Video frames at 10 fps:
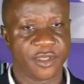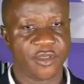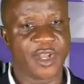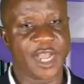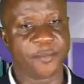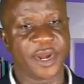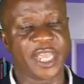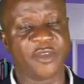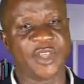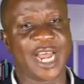You can bring
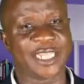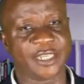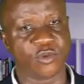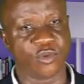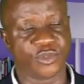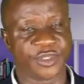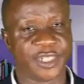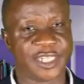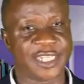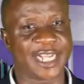even articles,
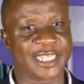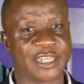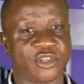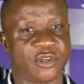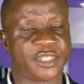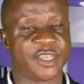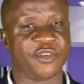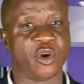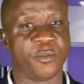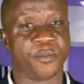dissertations, even
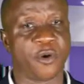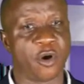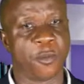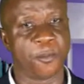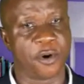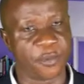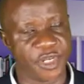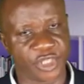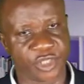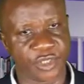on
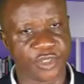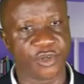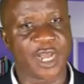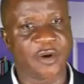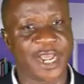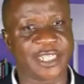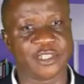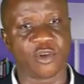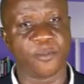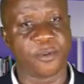publish. You can write
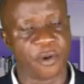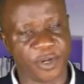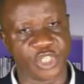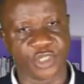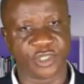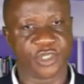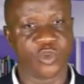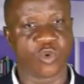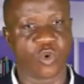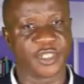it on publish.
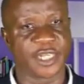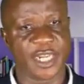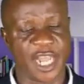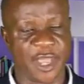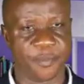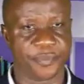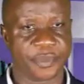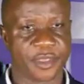You quote the name.